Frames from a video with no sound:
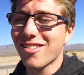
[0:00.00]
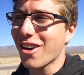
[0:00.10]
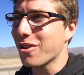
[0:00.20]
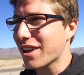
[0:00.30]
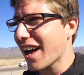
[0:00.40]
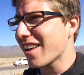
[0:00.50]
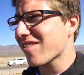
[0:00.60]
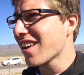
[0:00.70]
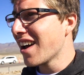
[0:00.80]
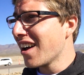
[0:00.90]
So
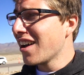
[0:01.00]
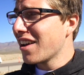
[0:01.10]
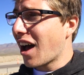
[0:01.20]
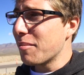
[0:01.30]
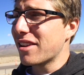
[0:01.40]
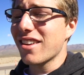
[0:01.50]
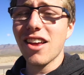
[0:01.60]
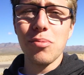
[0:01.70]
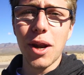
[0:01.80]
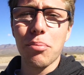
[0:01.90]
guys, I mean,
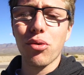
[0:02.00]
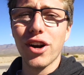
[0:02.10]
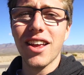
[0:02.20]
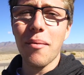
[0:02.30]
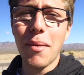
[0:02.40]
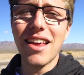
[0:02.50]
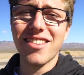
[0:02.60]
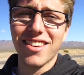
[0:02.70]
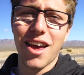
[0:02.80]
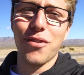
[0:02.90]
today's been a pretty
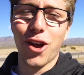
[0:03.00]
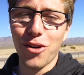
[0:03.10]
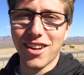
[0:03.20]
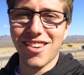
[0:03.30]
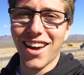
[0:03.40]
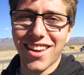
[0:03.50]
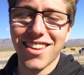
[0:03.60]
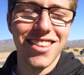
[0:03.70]
amazing day for Koenigsegg.